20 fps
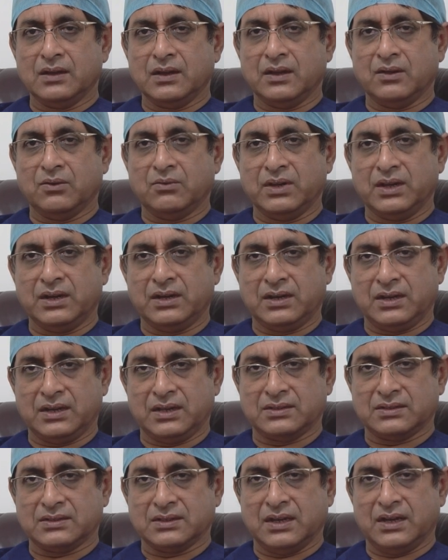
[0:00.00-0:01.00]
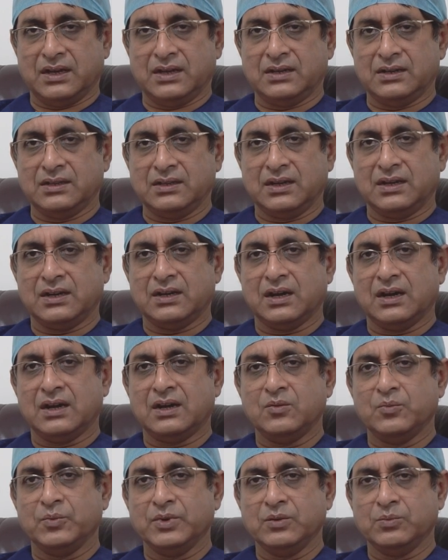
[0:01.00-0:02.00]
awareness, and there
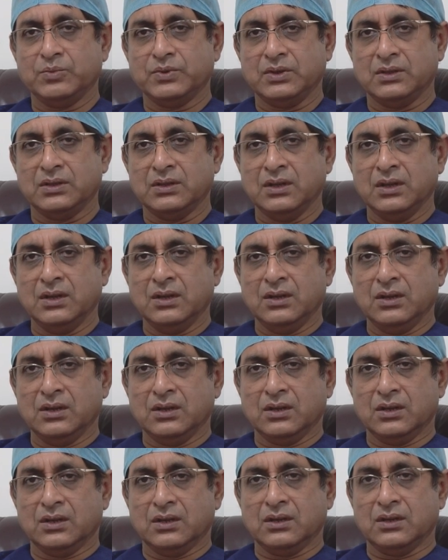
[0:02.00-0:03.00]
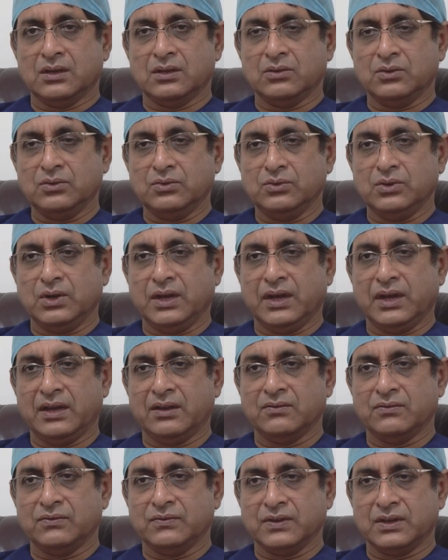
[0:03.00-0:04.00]
are people who
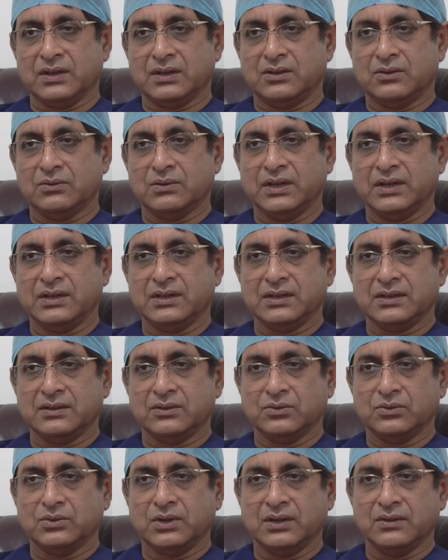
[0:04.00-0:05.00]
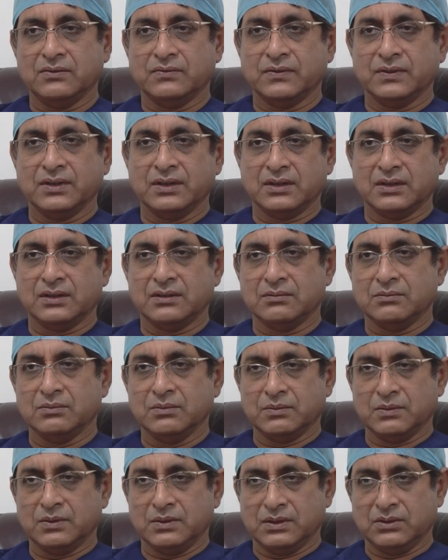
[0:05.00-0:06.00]
have donated,
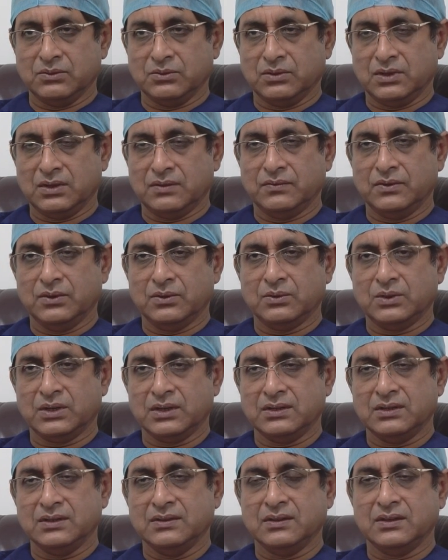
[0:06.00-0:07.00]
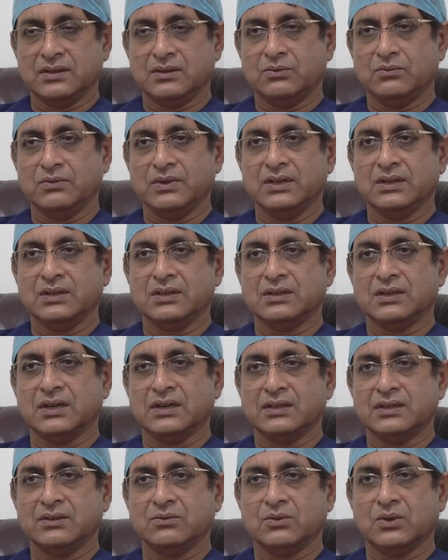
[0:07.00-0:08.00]
who have noted in their will
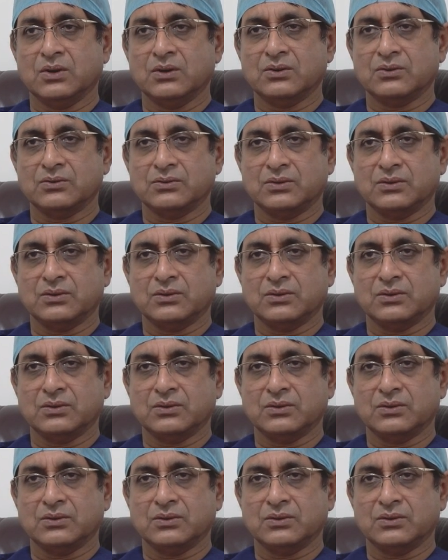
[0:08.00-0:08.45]
that they want to